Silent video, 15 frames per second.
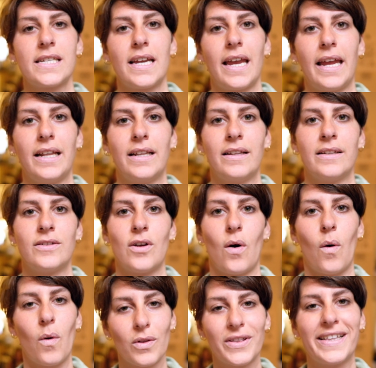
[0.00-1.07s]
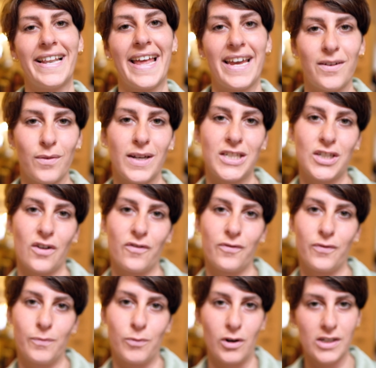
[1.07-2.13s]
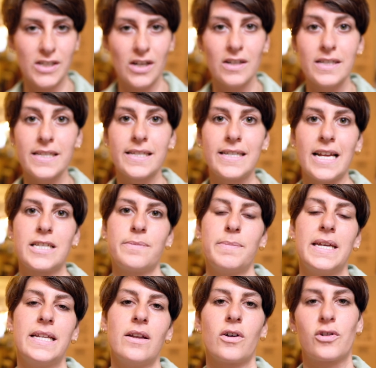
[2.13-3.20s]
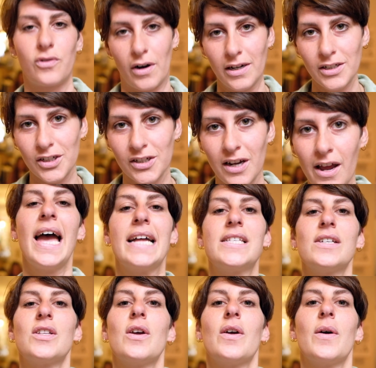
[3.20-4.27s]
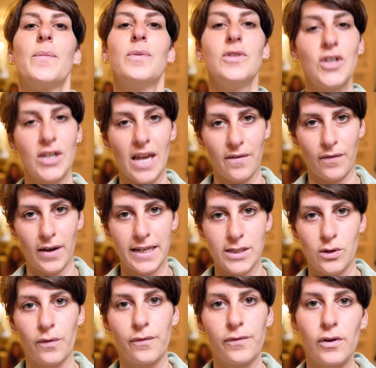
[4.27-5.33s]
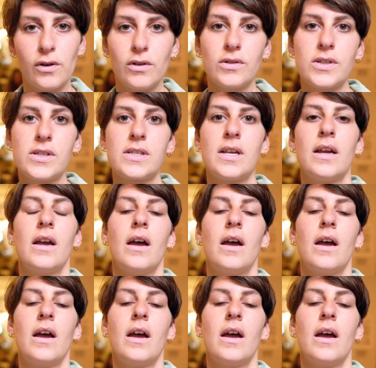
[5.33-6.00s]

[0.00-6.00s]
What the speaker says: in the old language of Brussels that means a crush. And so the Bunche Cafe is the first